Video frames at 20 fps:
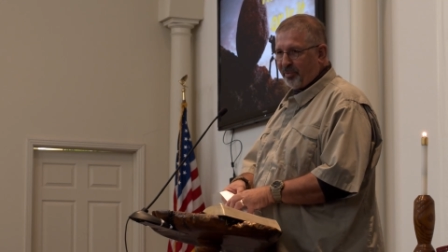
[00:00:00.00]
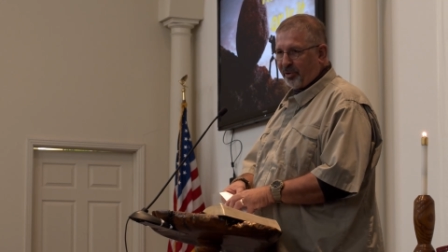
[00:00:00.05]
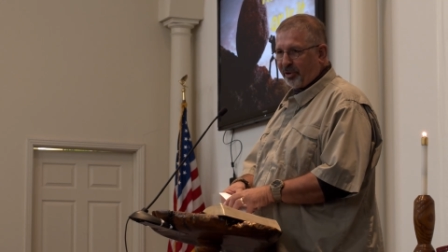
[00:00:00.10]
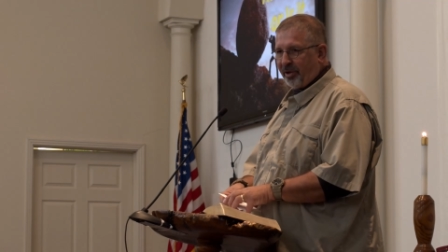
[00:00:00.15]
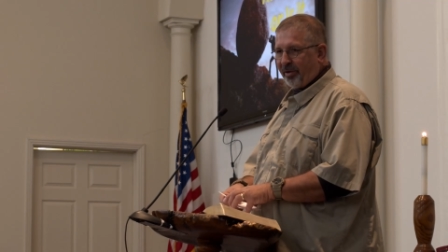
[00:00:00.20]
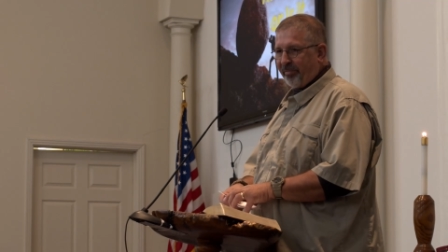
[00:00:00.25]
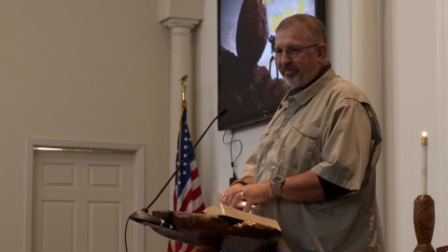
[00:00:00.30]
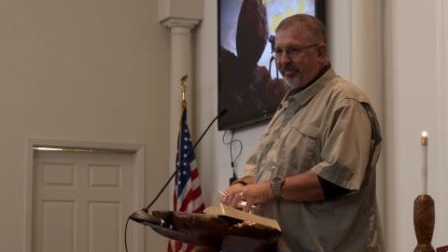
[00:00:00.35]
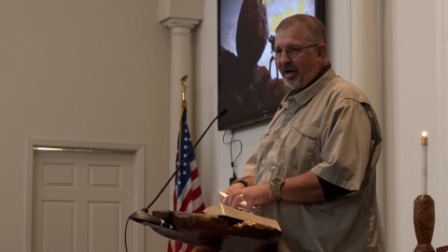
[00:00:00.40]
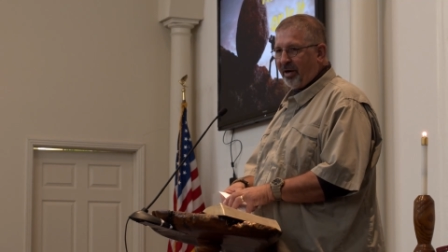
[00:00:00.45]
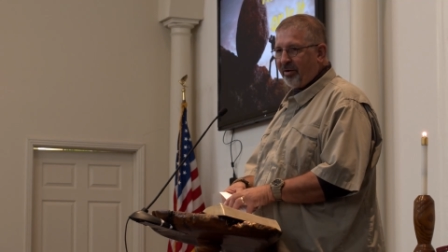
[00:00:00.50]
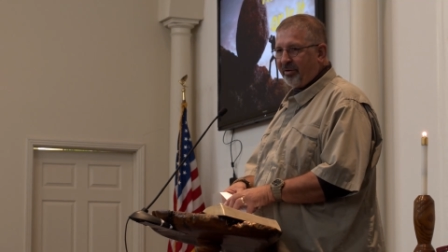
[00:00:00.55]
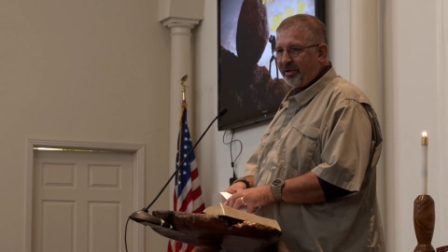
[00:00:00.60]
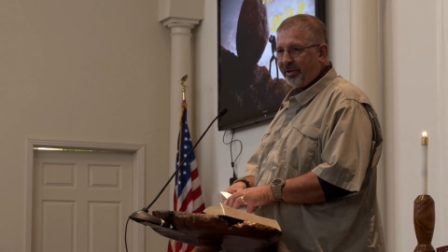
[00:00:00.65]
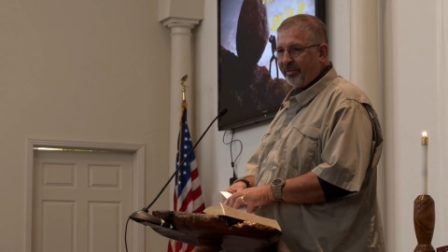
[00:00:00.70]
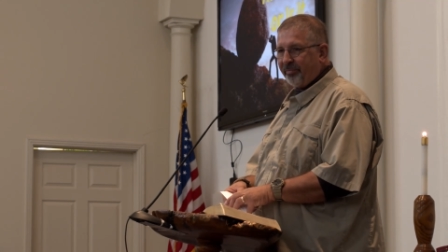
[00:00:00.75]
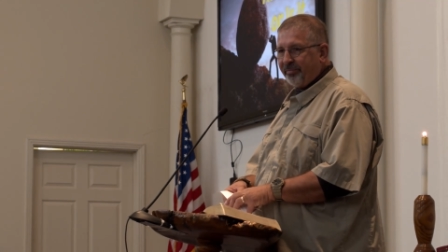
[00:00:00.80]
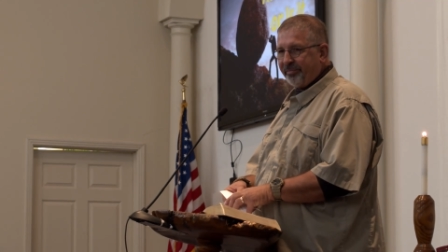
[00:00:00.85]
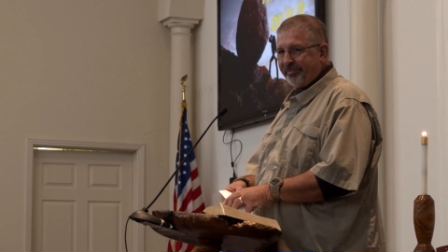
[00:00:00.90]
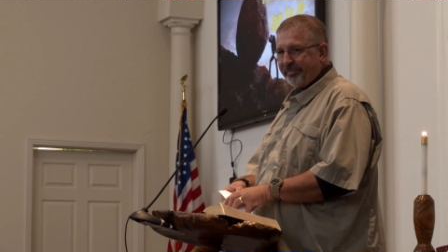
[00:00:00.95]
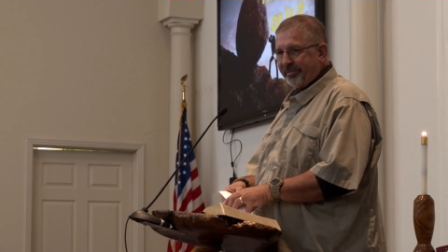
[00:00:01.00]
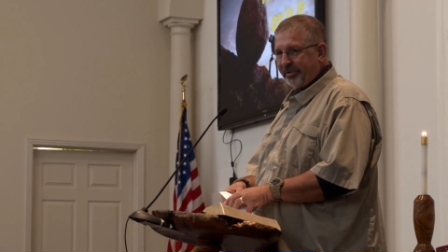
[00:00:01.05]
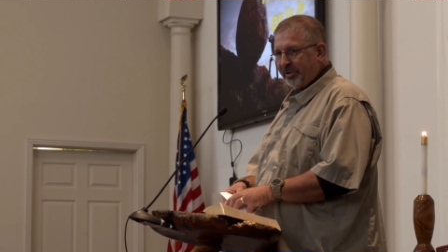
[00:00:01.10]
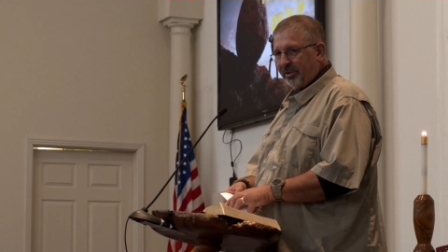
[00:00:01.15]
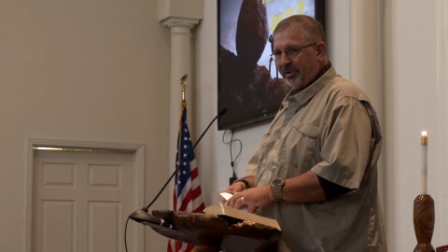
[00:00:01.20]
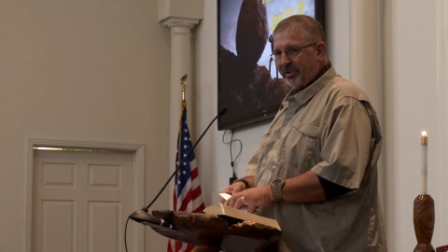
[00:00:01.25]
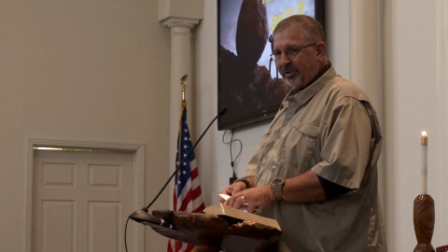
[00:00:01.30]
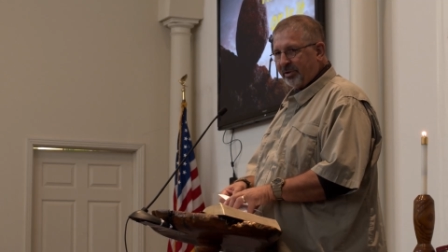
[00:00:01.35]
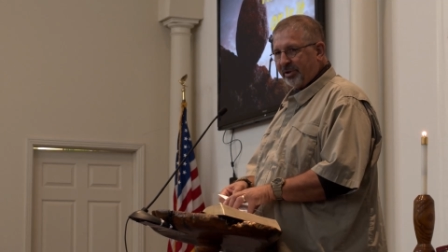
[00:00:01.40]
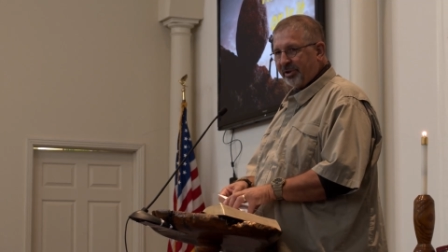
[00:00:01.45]
They're going to bury him.
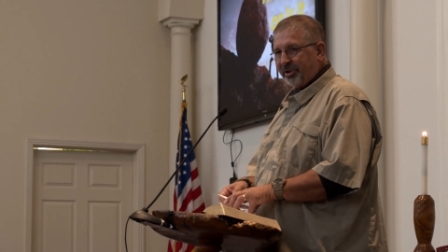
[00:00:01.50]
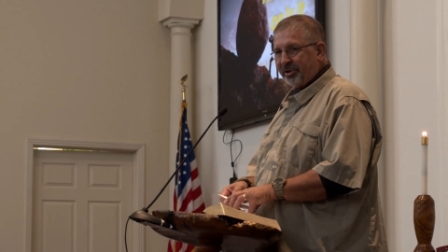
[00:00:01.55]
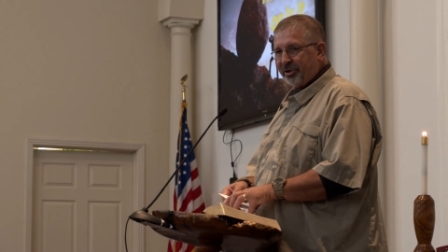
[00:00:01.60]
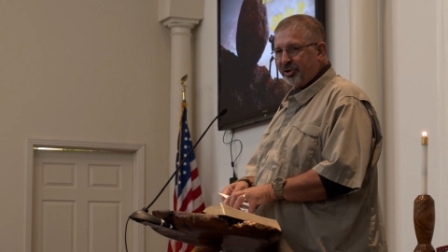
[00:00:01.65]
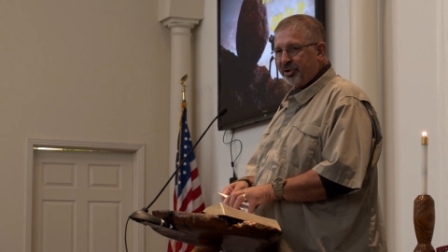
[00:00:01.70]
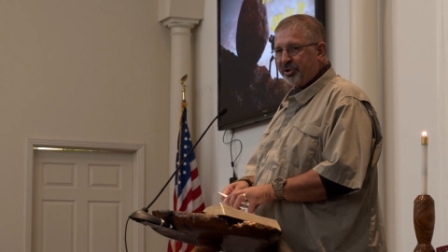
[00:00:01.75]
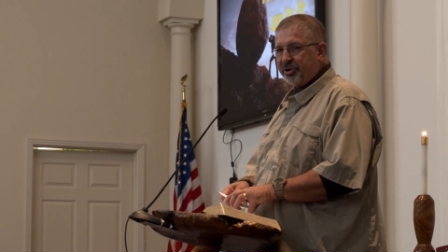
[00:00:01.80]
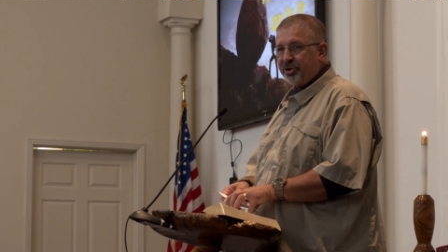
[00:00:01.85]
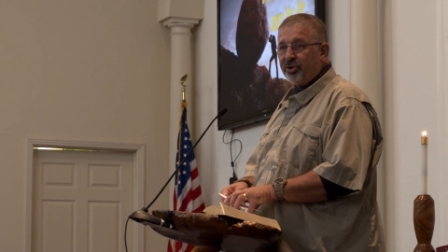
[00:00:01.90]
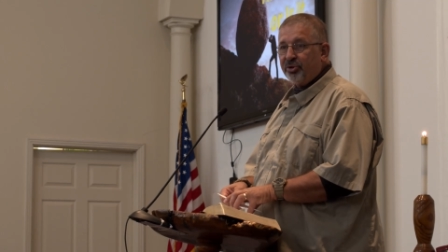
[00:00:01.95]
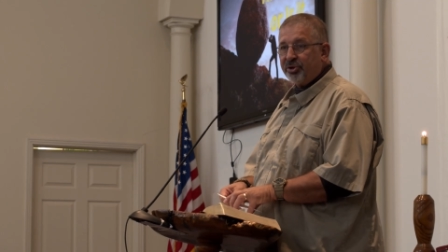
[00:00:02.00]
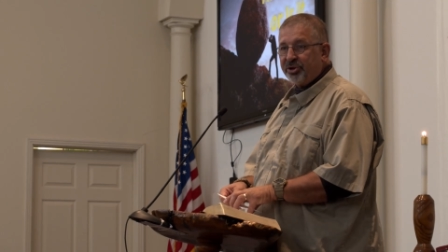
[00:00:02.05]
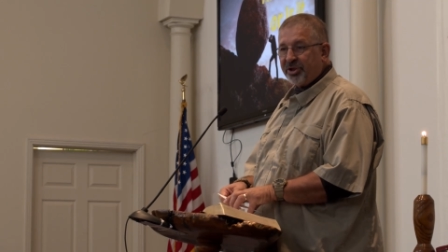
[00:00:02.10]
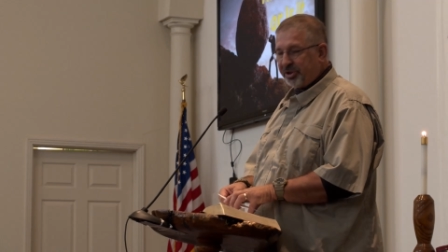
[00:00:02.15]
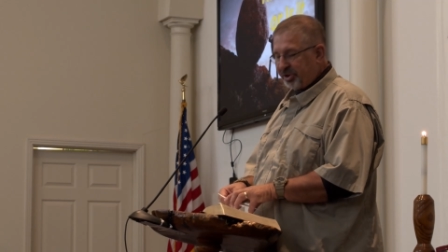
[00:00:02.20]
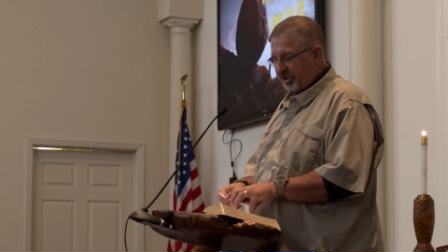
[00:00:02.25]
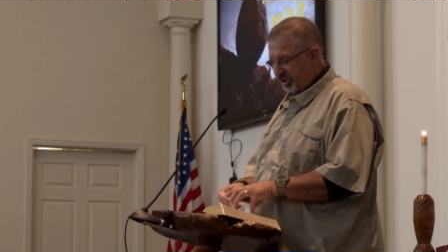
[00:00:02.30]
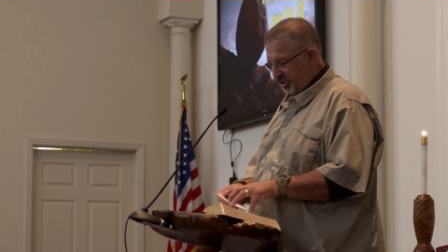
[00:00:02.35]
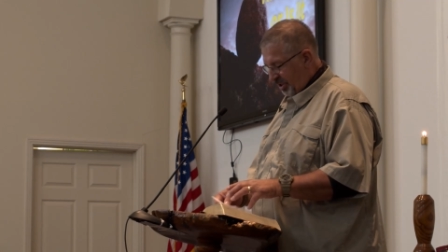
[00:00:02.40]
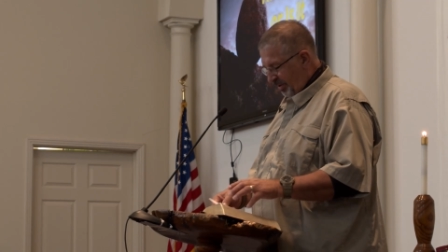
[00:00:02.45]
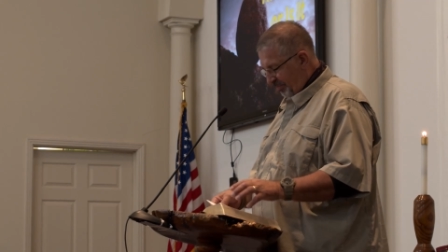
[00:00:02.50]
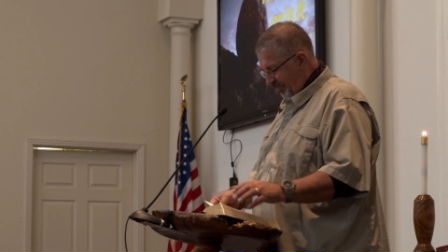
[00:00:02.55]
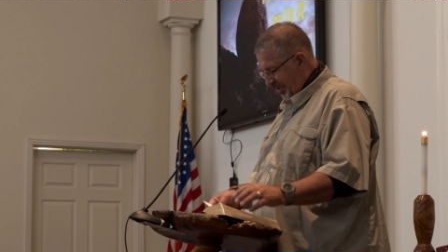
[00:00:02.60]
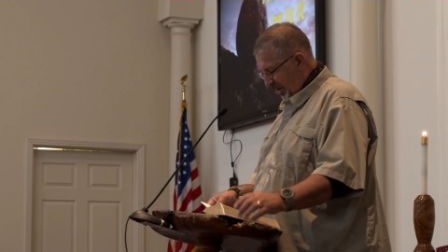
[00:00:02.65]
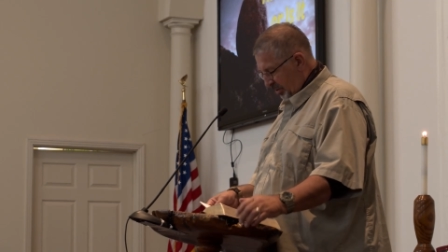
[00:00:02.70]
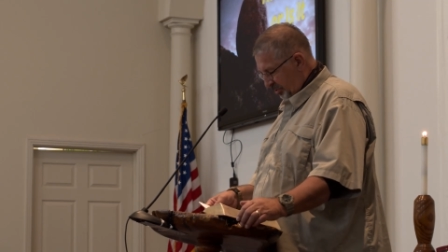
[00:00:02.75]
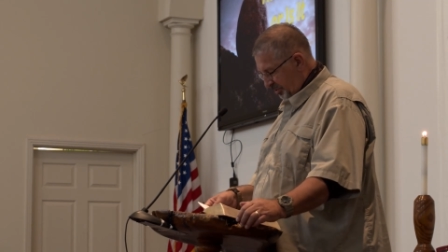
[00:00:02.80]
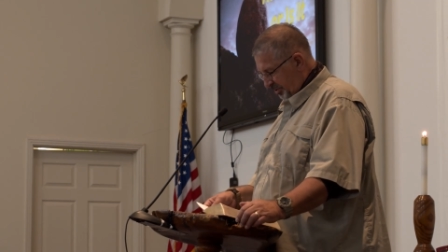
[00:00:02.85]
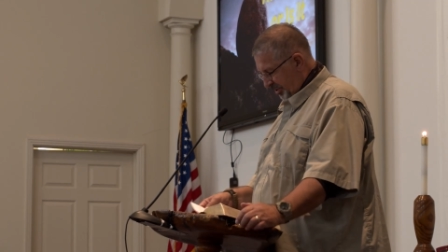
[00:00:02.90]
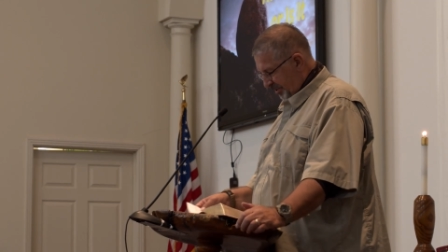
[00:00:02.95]
And he just used it to step
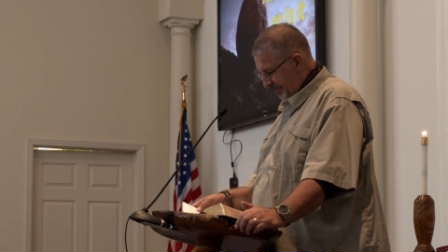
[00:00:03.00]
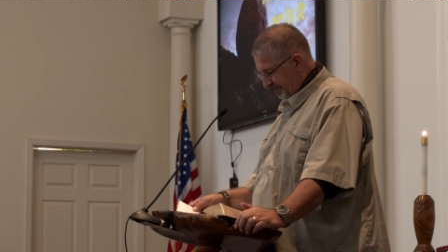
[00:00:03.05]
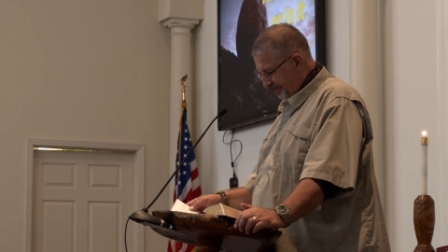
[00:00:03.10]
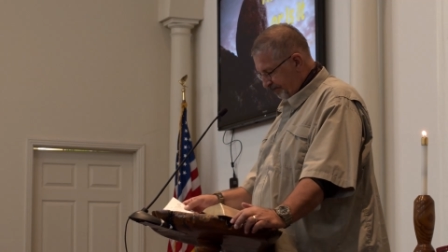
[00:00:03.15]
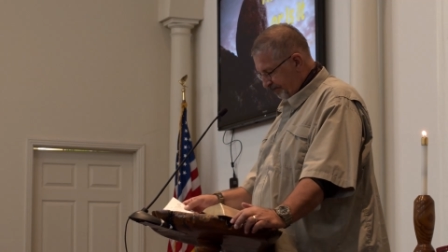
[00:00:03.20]
out.